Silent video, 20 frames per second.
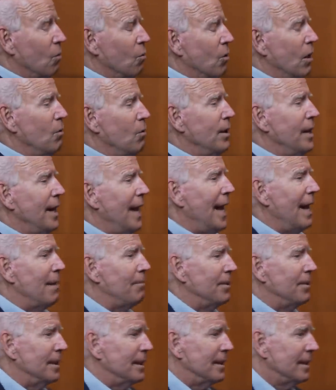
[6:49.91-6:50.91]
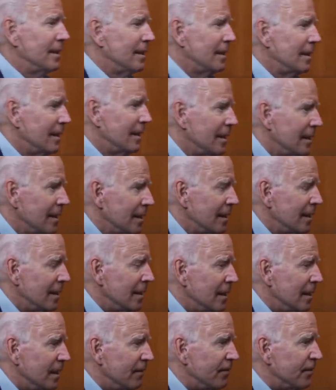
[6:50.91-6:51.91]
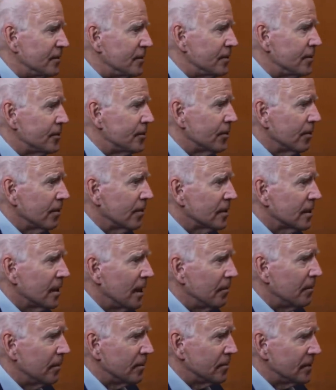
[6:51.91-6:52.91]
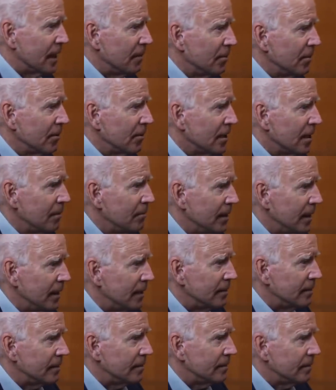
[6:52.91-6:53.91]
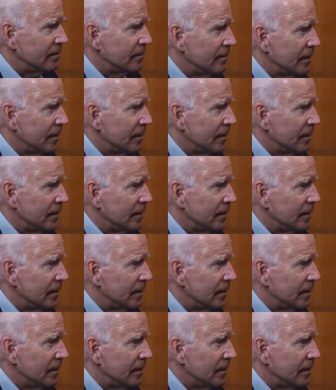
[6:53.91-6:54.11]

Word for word: what would happen if his insurance company was able to come in,